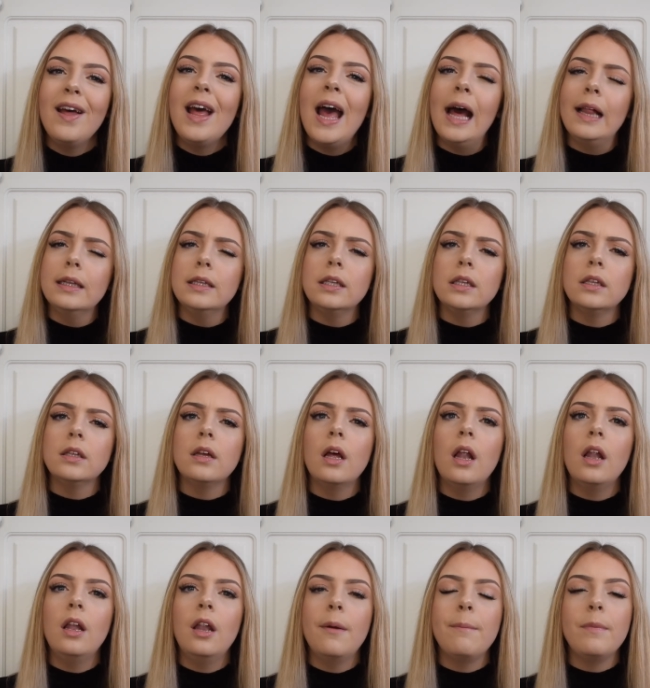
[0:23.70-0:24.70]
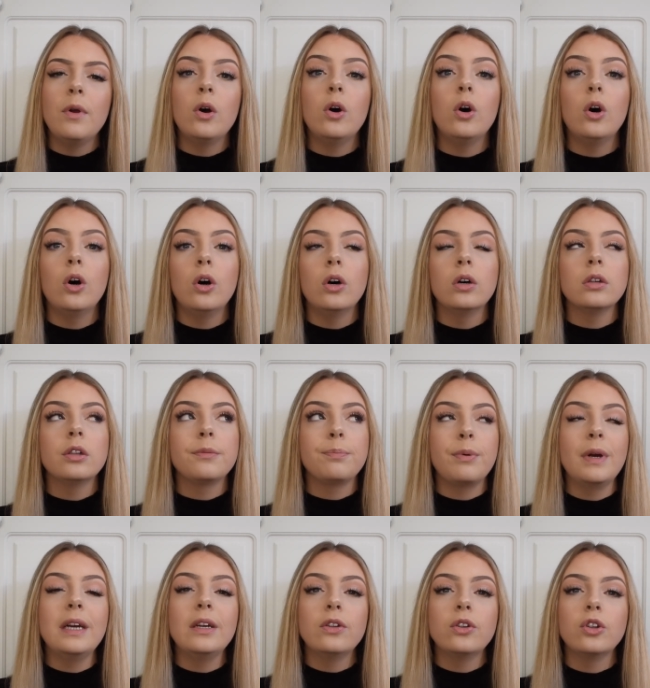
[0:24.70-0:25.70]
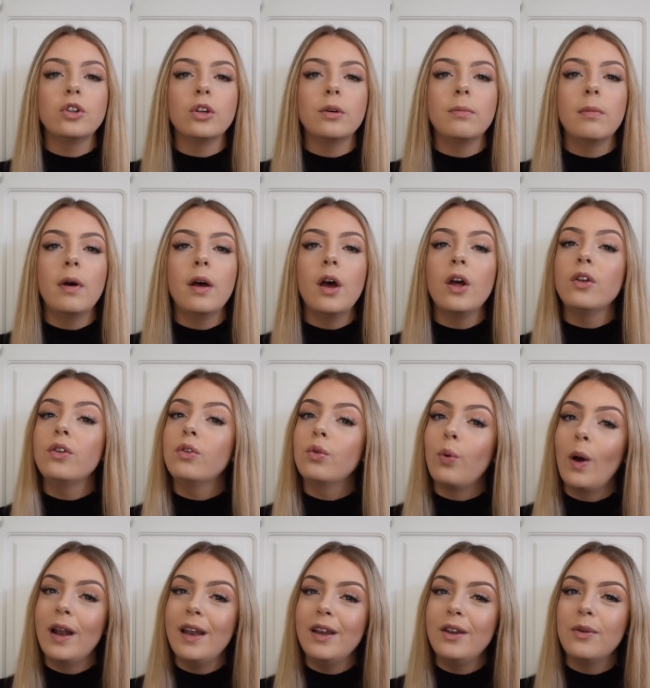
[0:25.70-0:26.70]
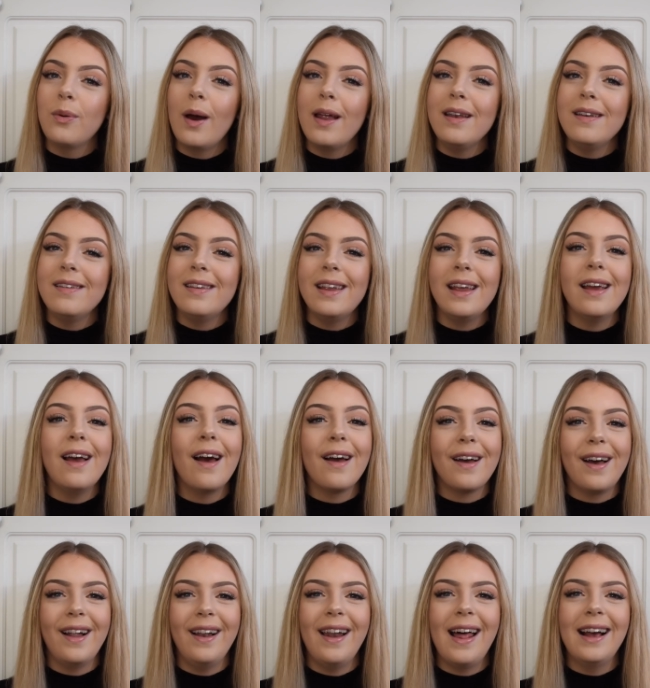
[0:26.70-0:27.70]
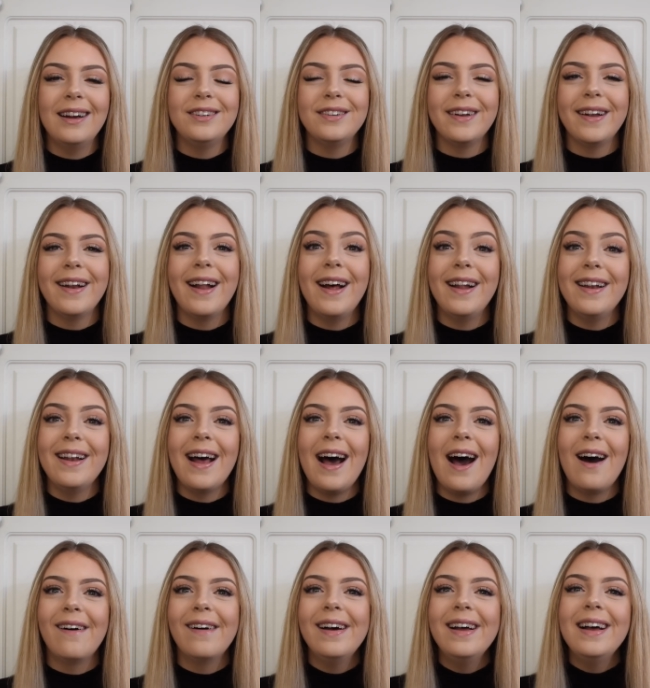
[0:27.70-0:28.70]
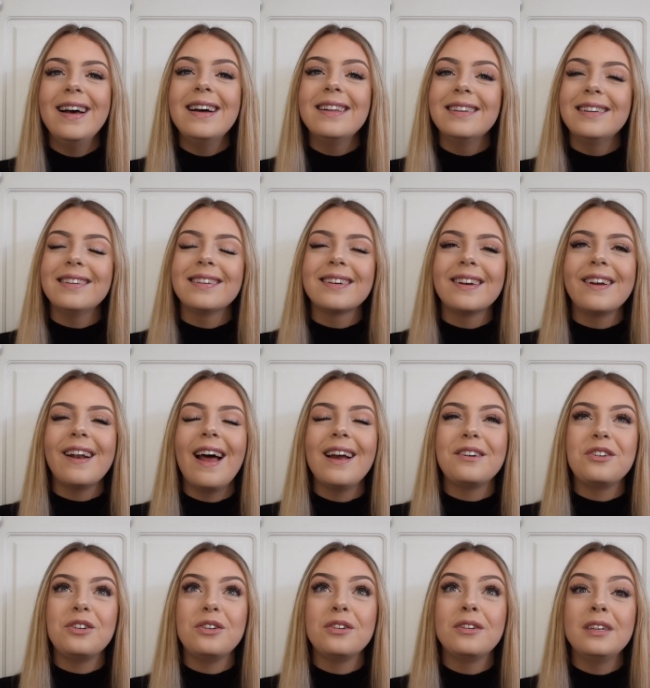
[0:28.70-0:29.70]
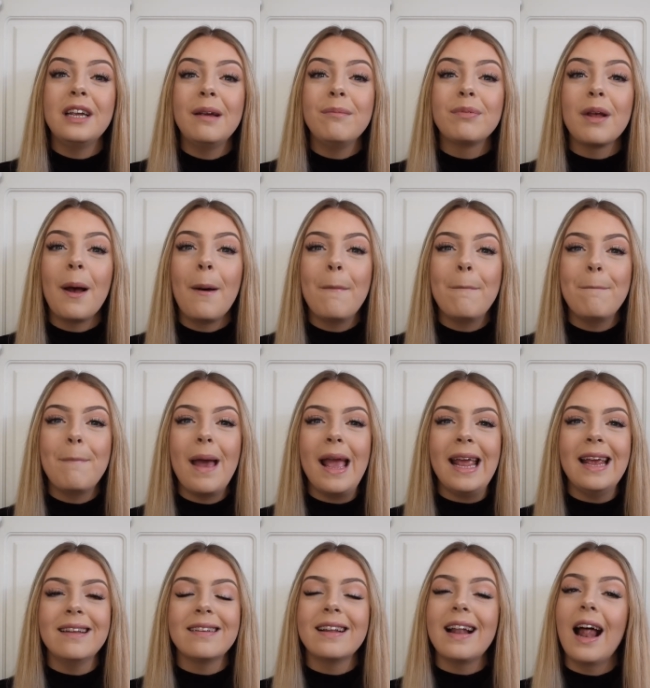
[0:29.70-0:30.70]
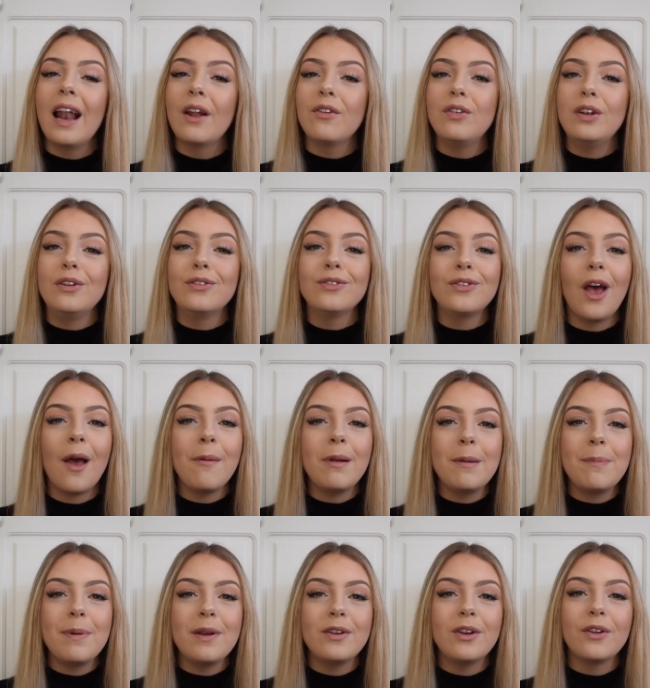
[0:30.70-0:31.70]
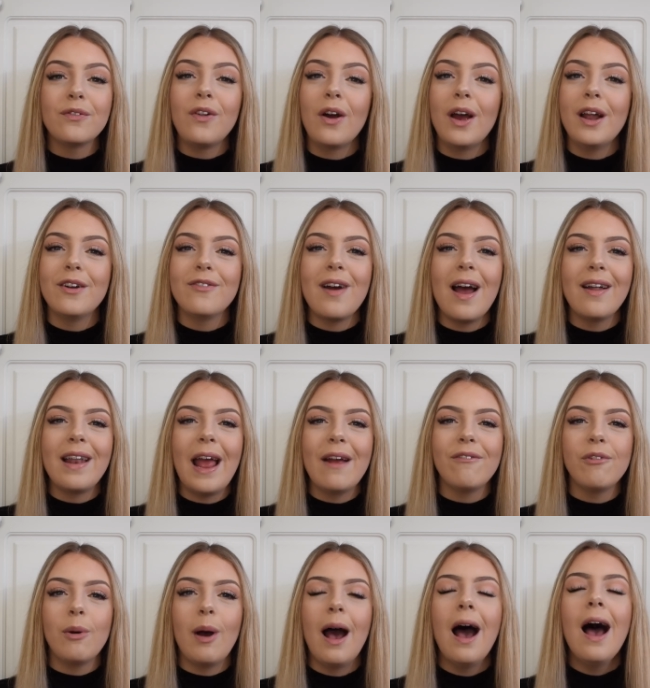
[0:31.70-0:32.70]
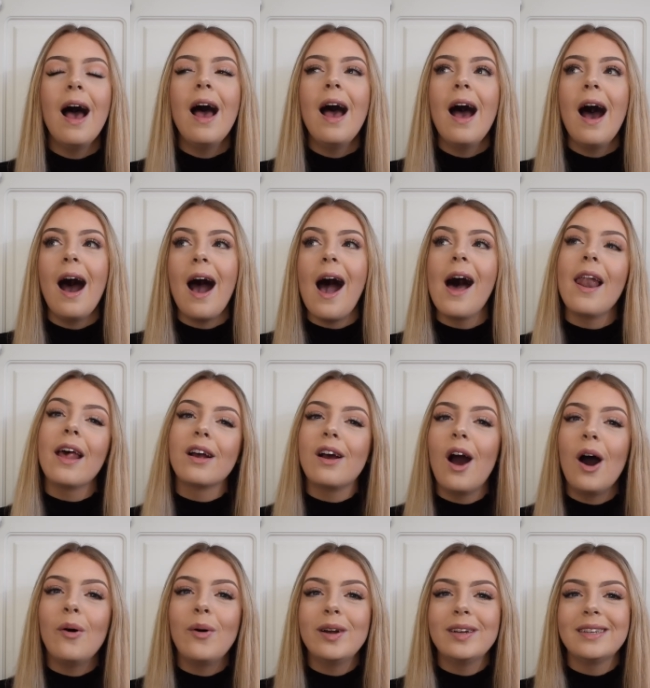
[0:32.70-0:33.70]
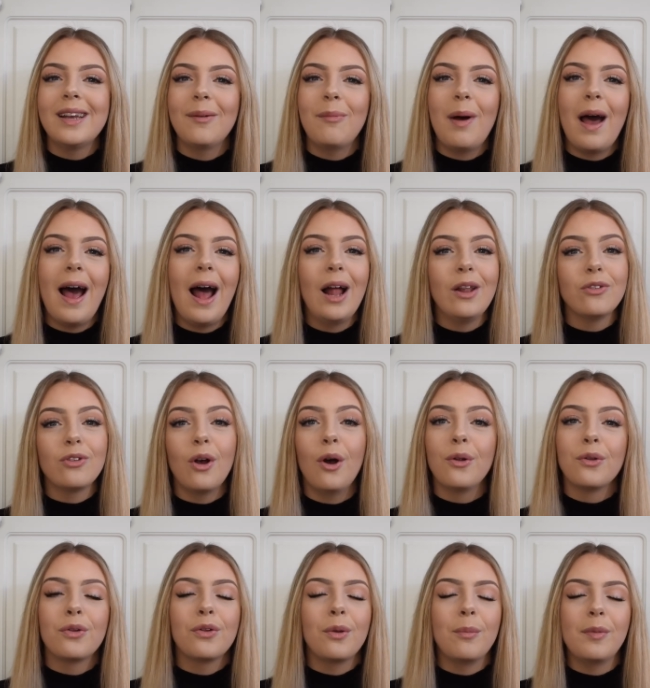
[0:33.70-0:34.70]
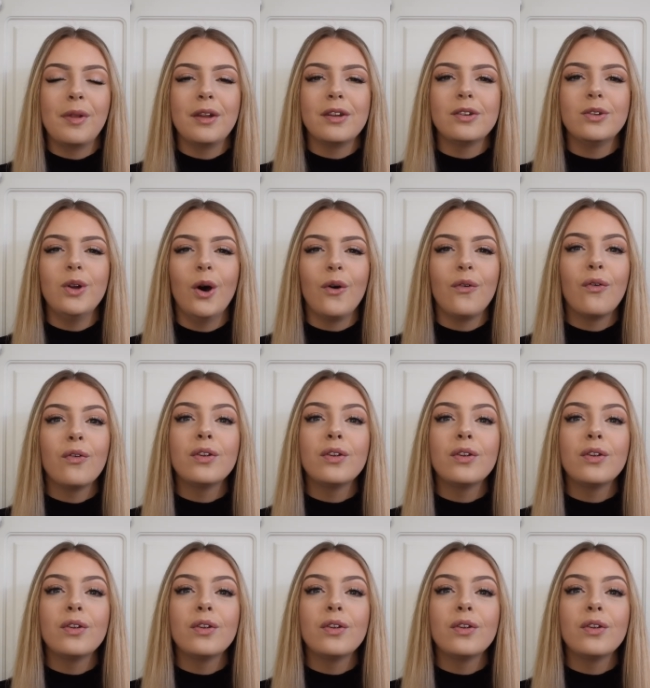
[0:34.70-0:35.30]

and this is a Le Mieux Spring Summer 2020 collection. And now this collection seems amazing, and I've seen so many pictures floating around everywhere, and I can't wait to get my hands on some of the stuff.